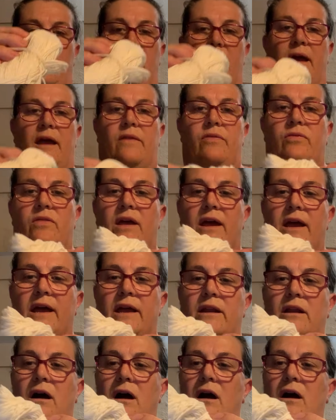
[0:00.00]
And
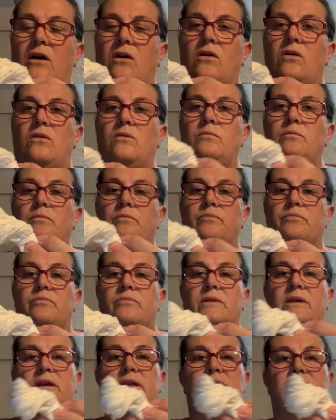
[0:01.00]
then
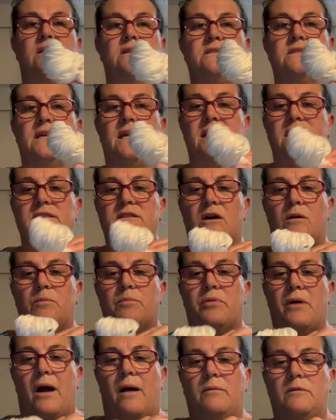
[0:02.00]
in this case, I'll
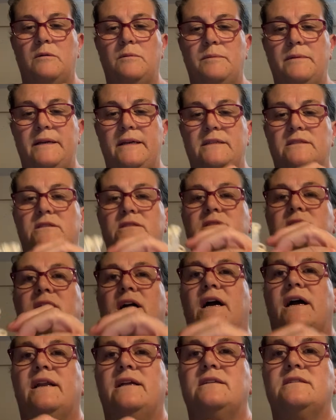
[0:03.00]
probably just
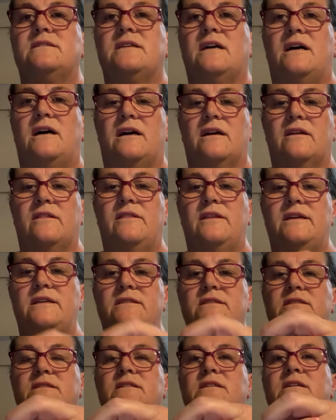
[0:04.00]
kind of tuck
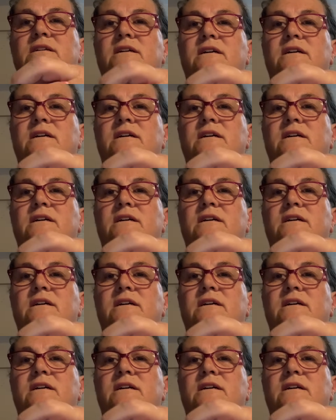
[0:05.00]
this